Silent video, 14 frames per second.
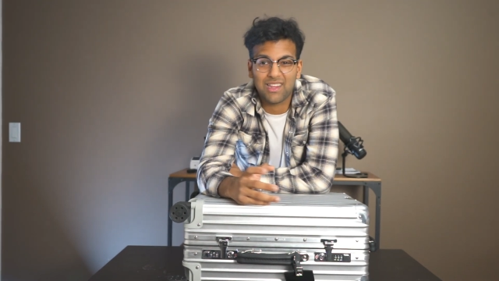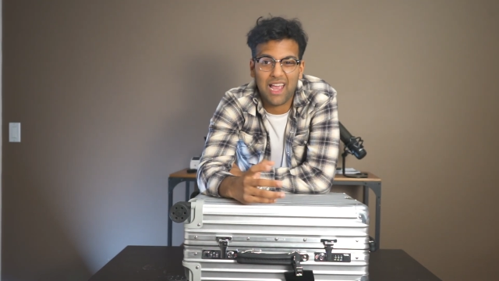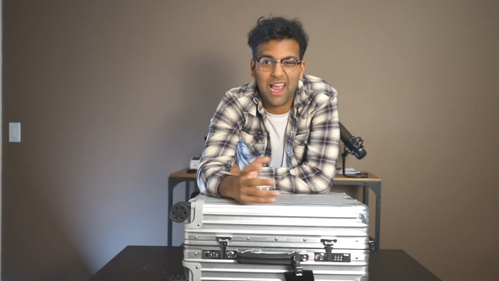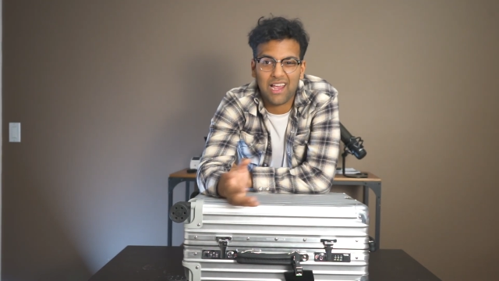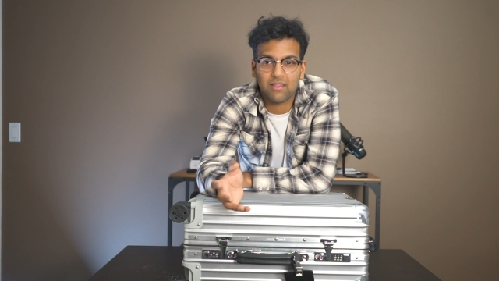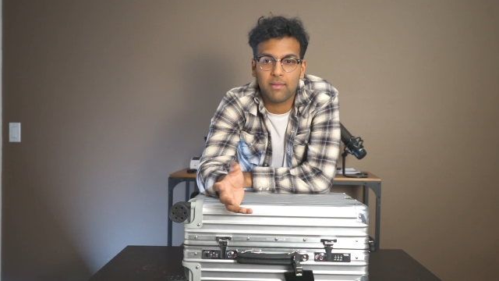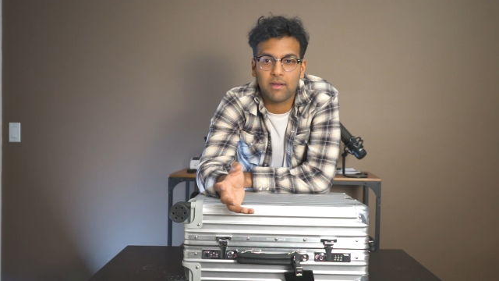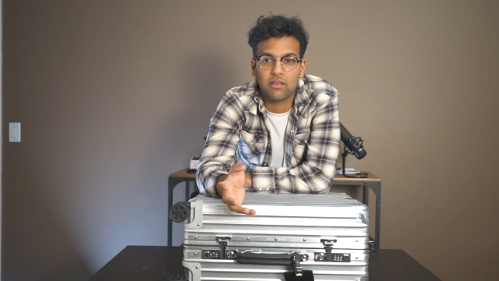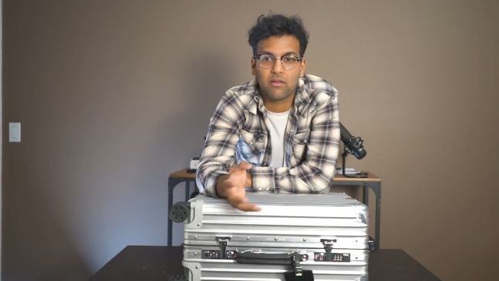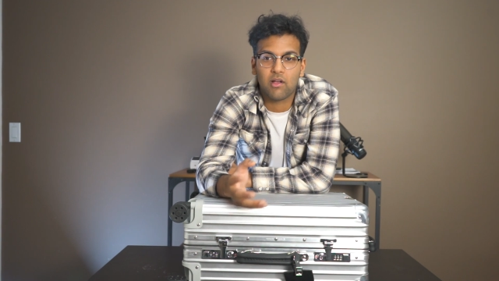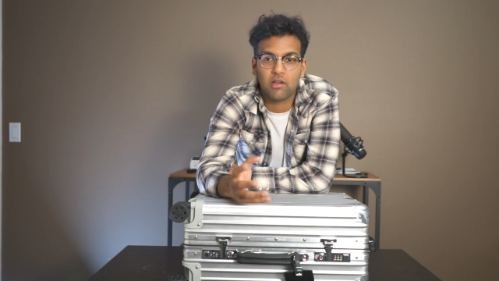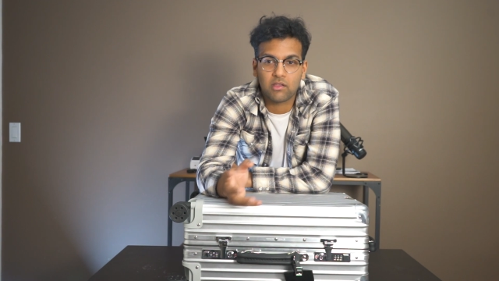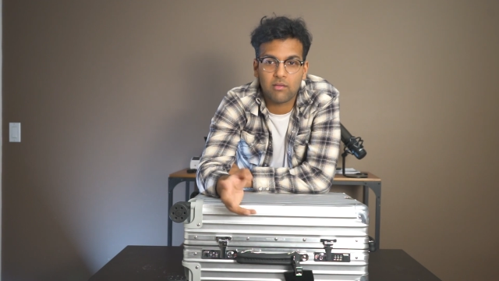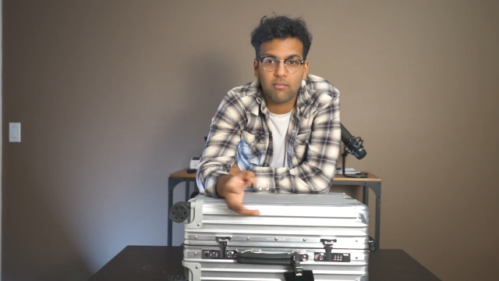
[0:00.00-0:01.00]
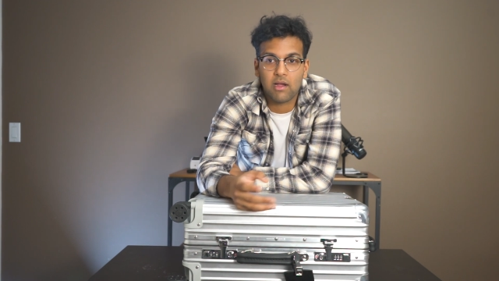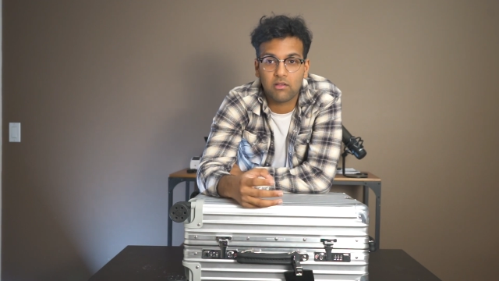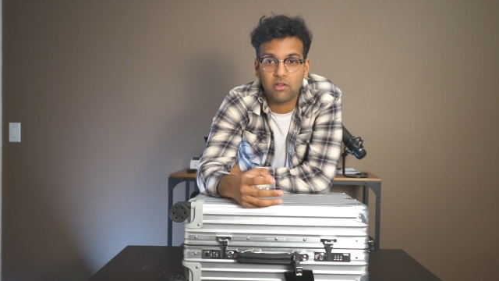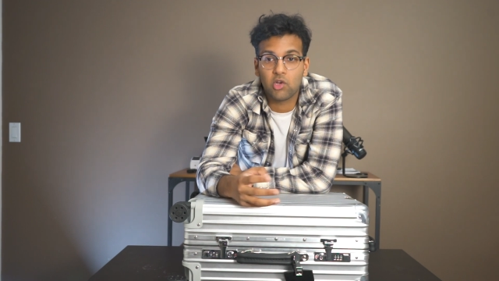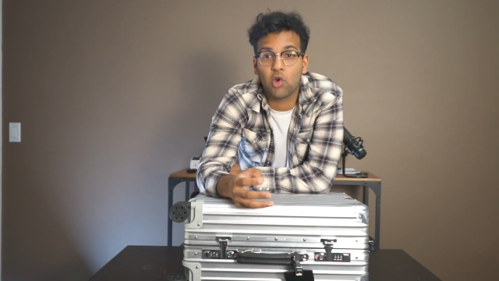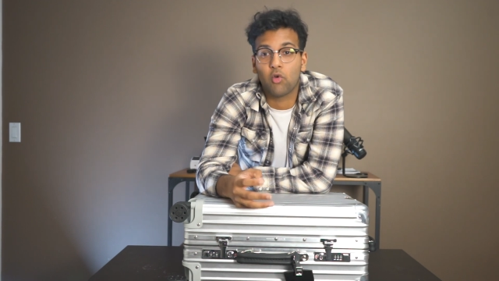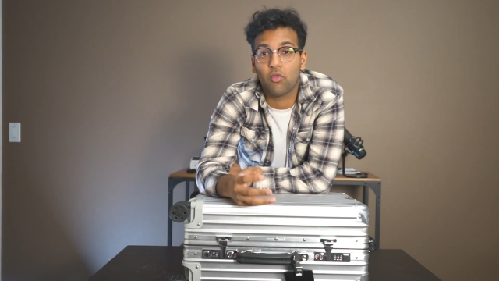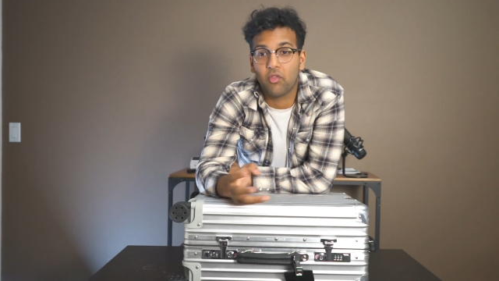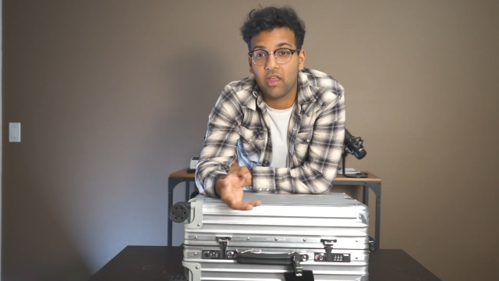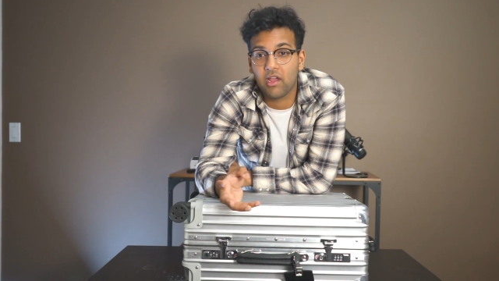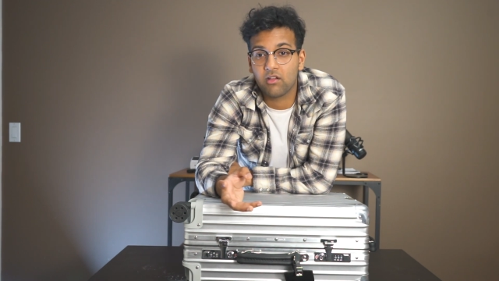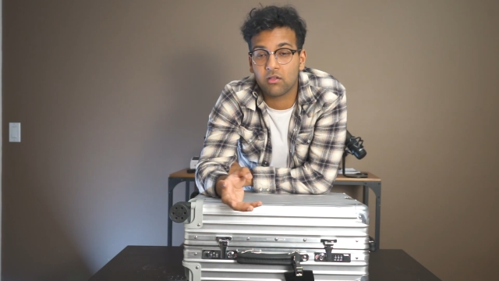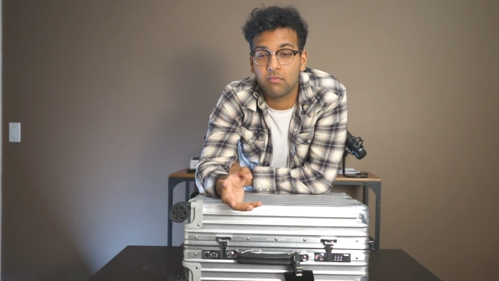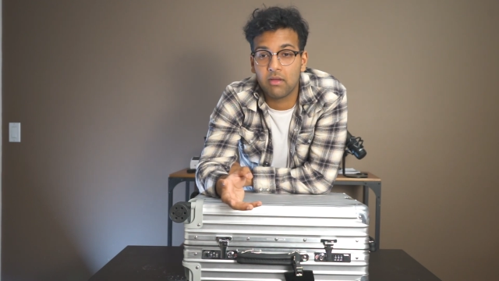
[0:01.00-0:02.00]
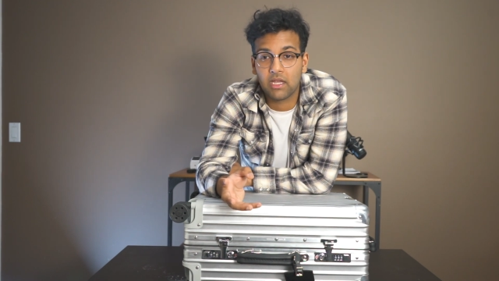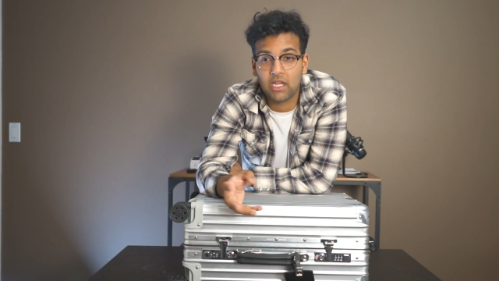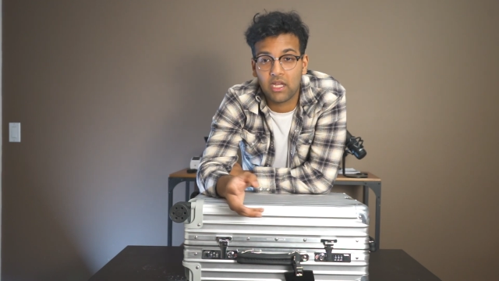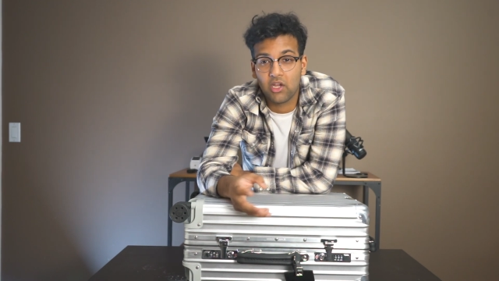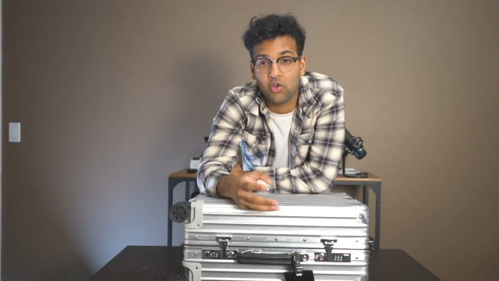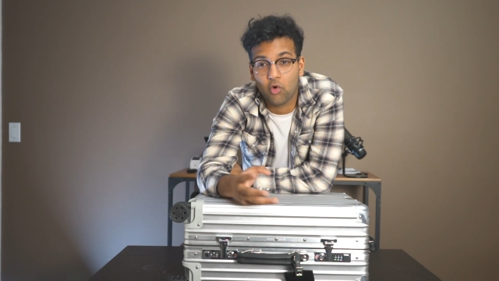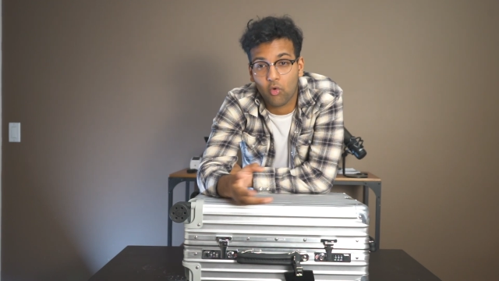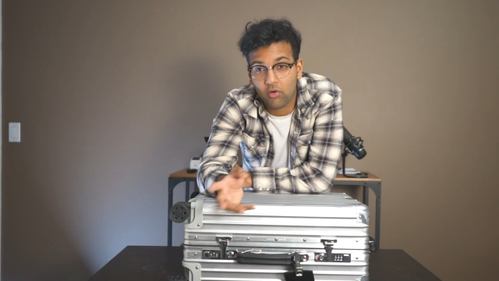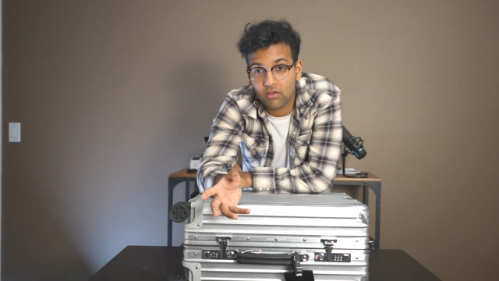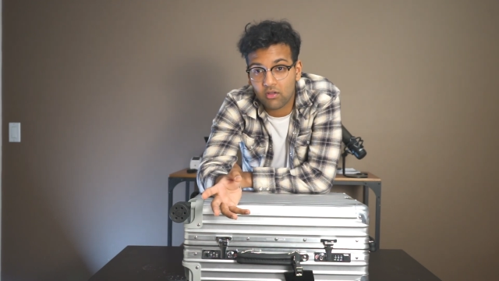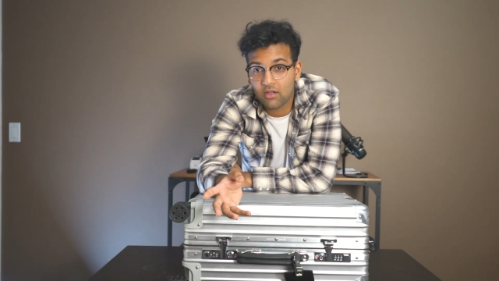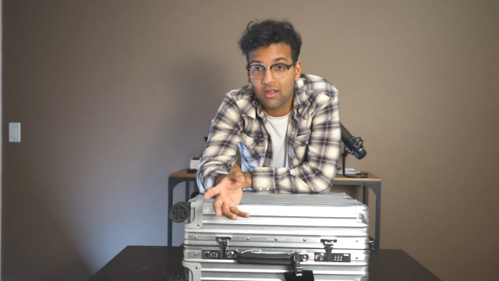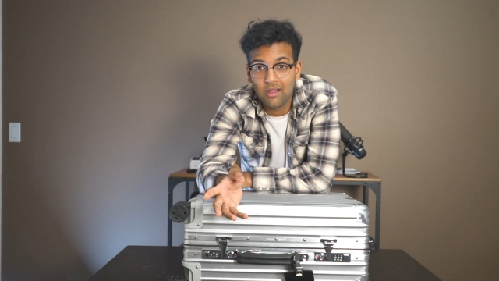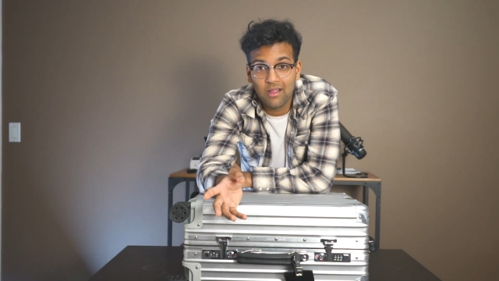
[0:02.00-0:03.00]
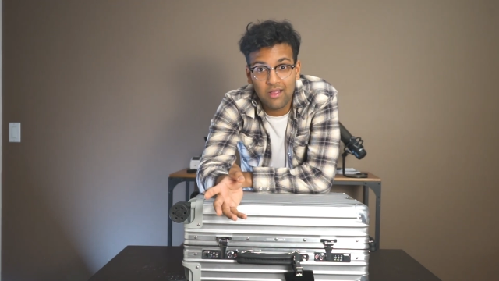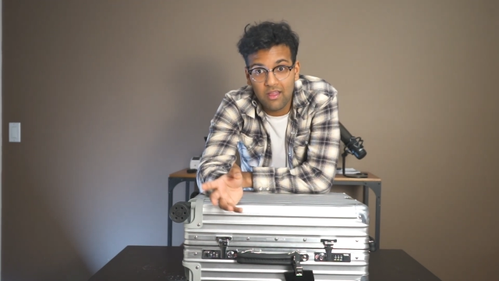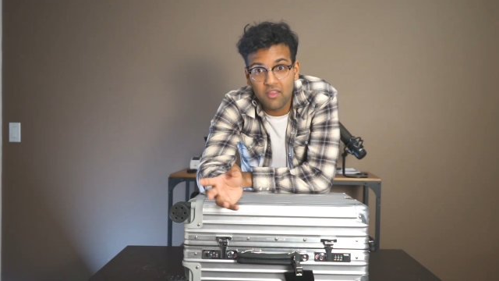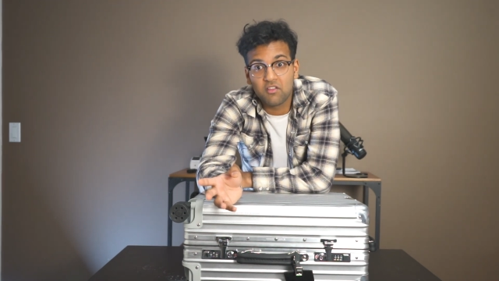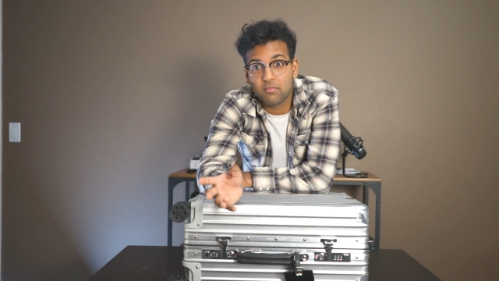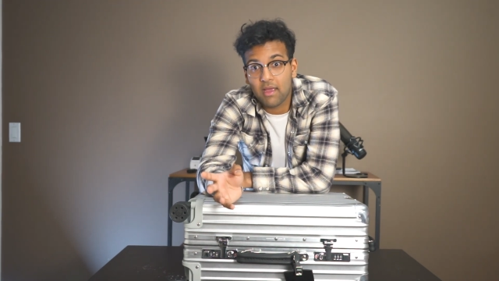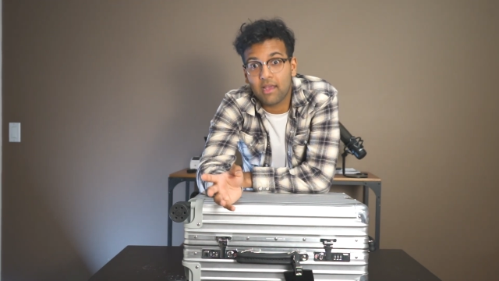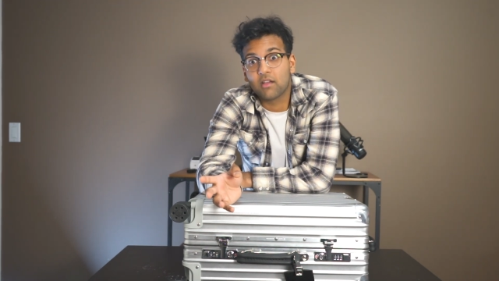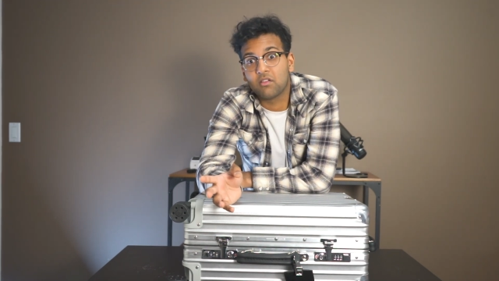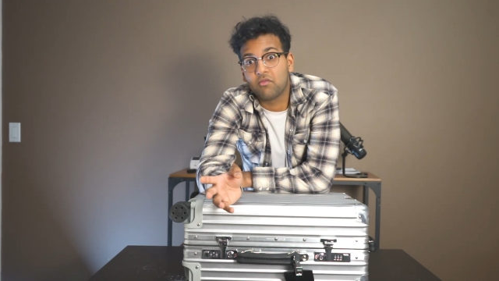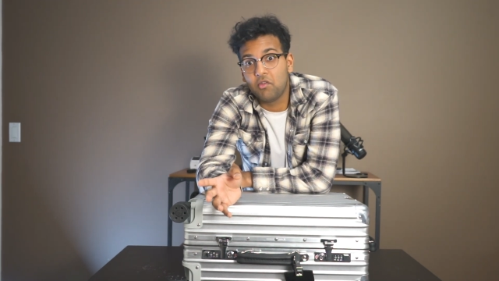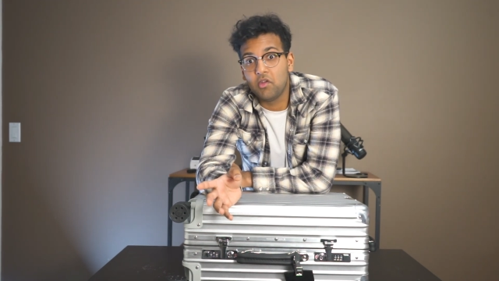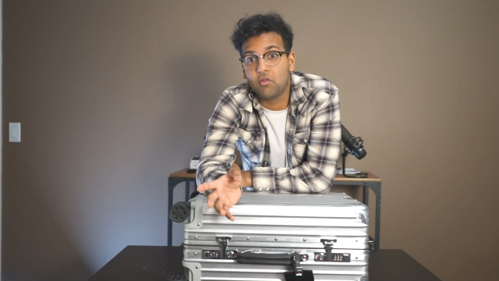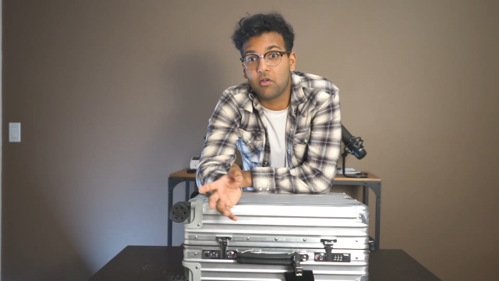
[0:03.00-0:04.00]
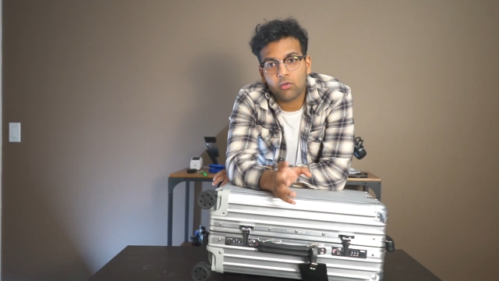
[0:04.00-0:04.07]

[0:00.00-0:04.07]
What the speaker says: aspect of customizing your own things, making it yours, this bag is for you.